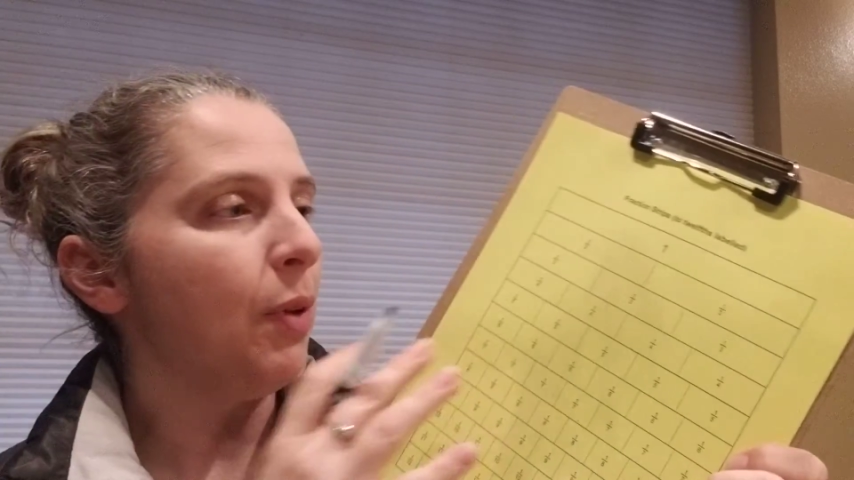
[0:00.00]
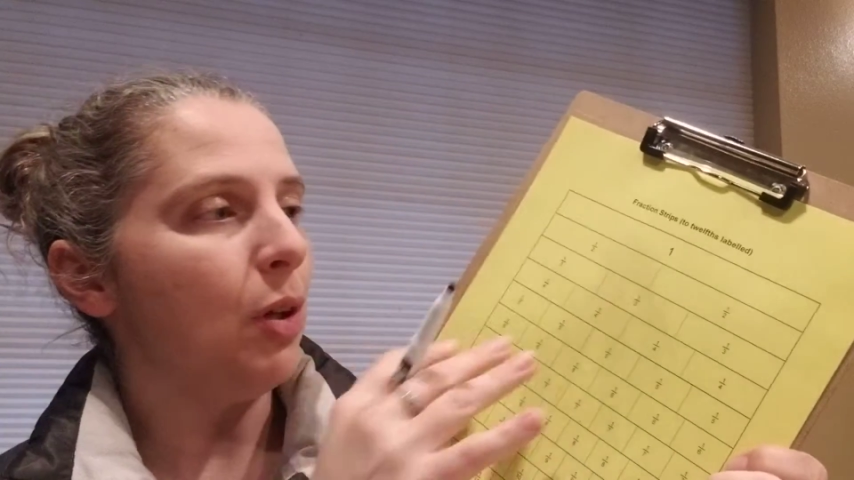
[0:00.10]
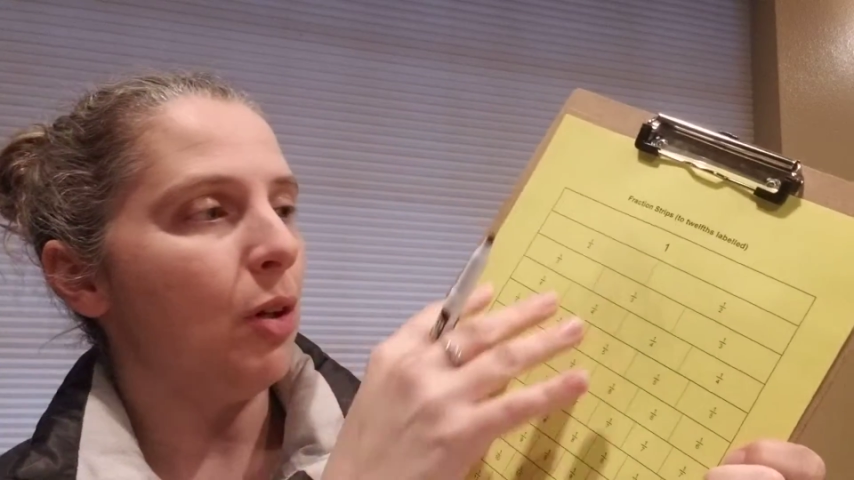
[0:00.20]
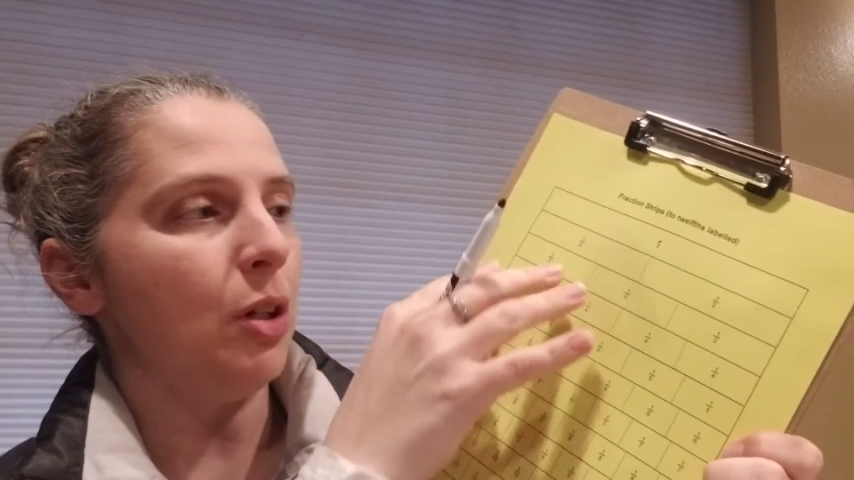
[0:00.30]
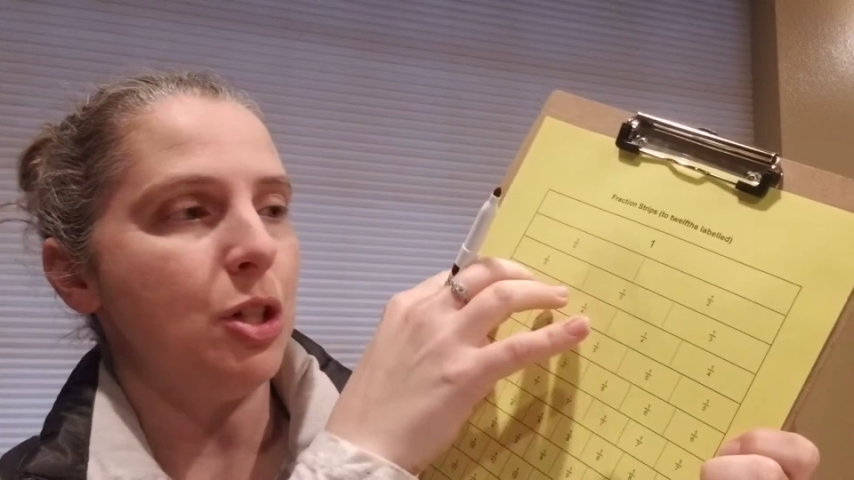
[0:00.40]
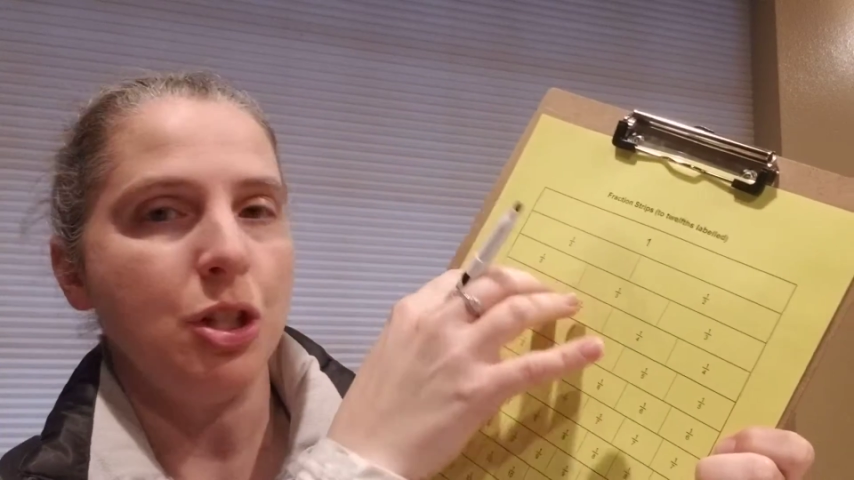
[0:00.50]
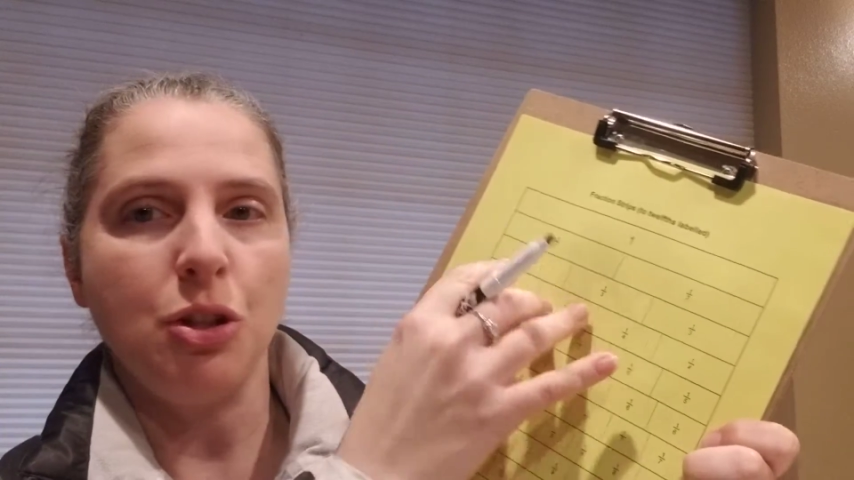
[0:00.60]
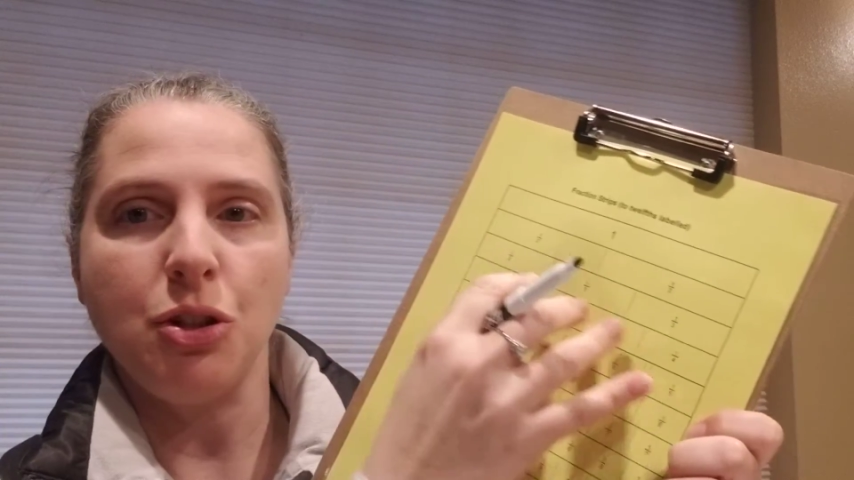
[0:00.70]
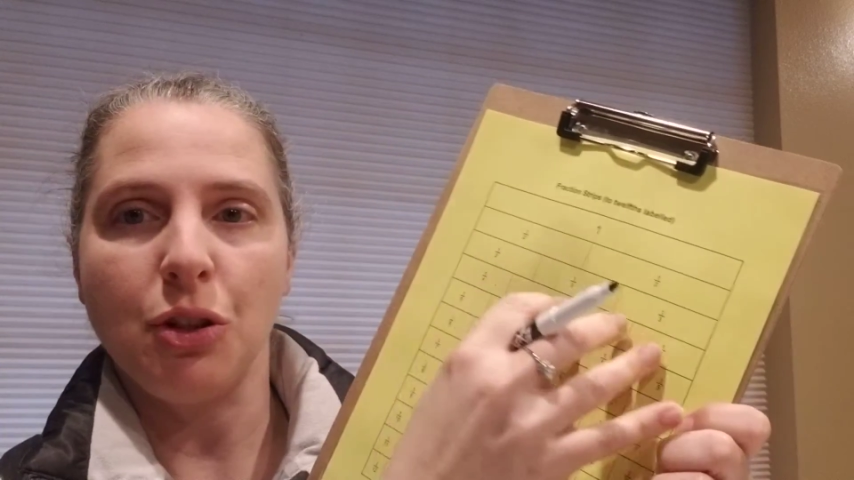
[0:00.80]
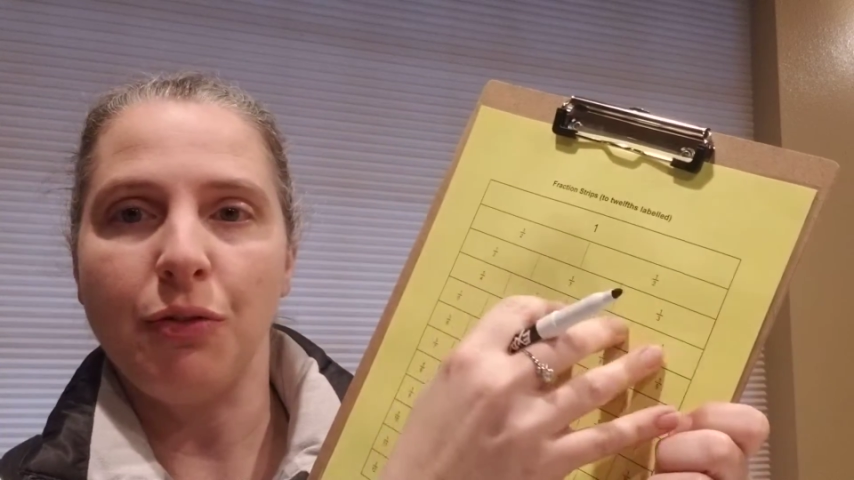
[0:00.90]
you can just
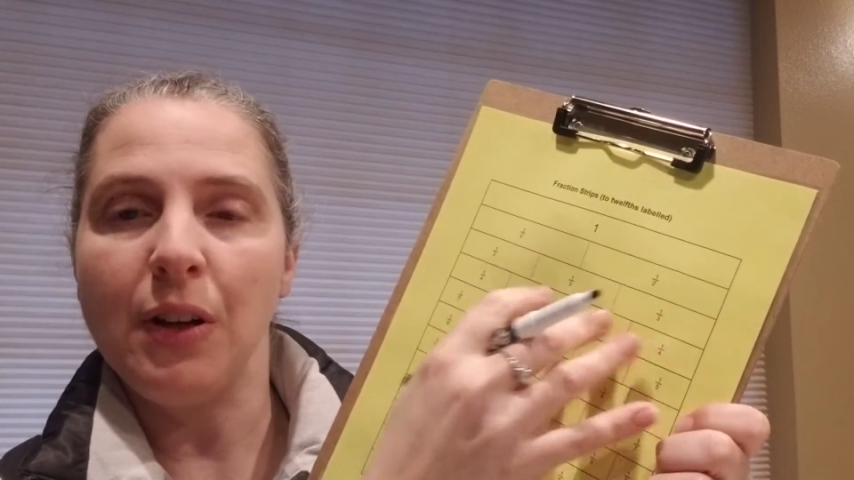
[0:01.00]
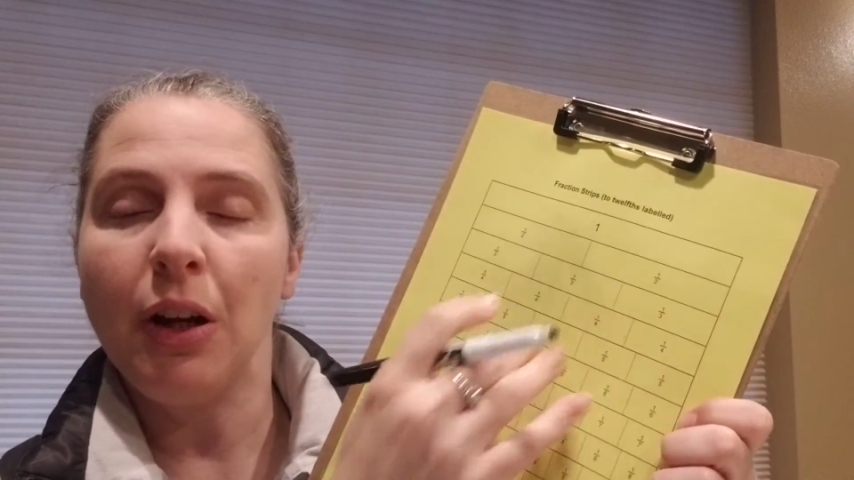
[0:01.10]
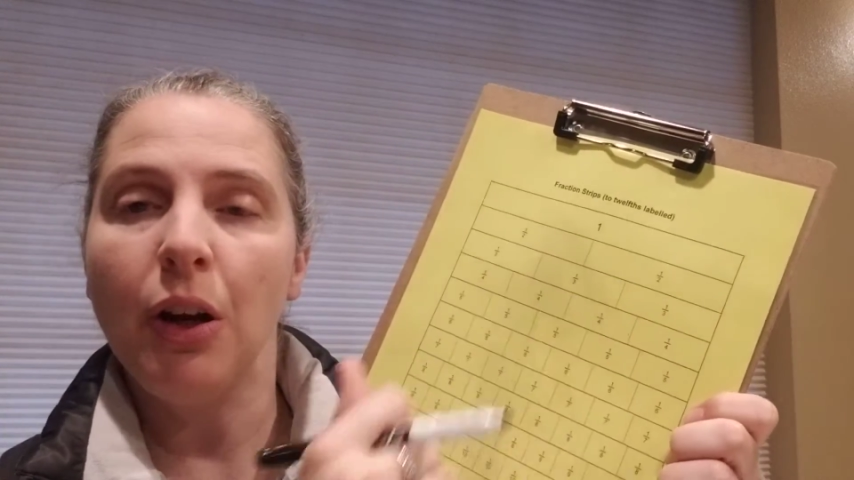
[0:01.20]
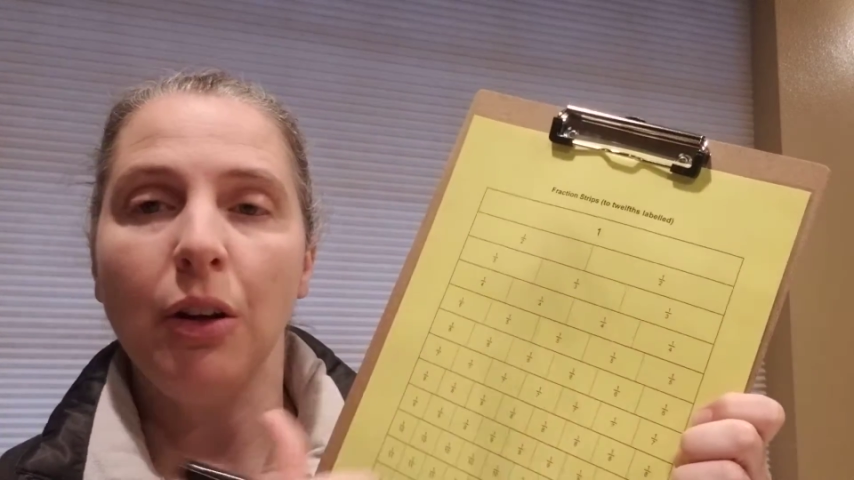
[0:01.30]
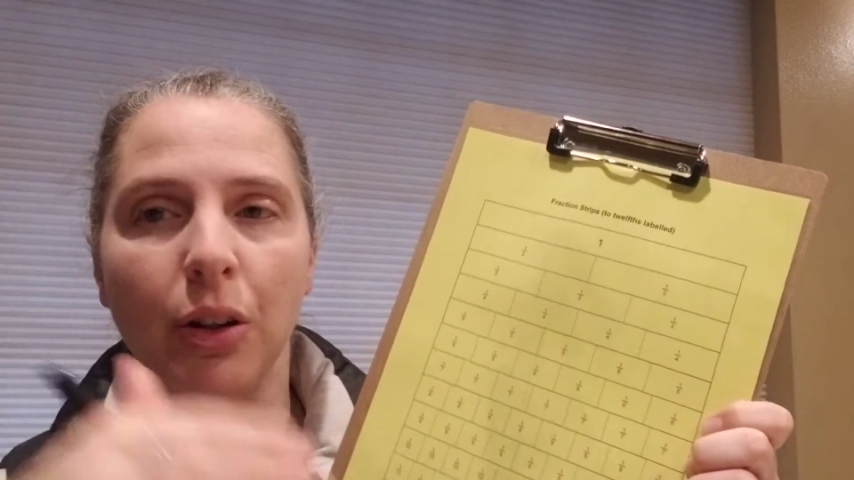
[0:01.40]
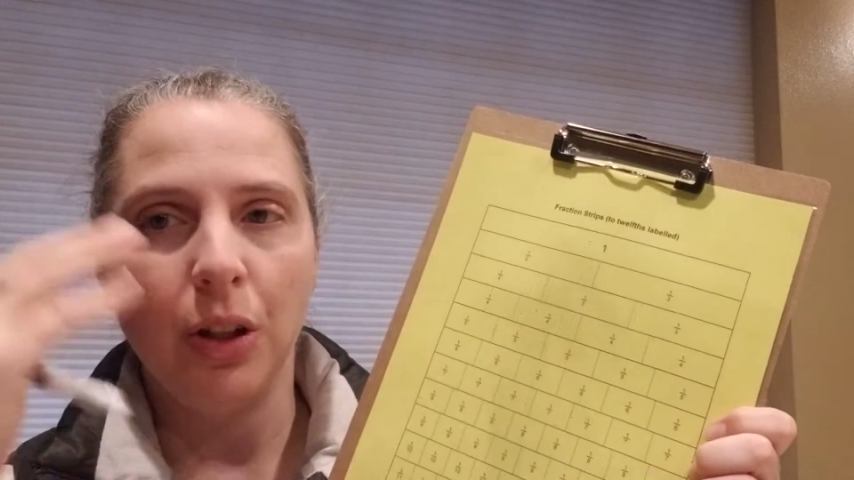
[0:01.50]
use your finger,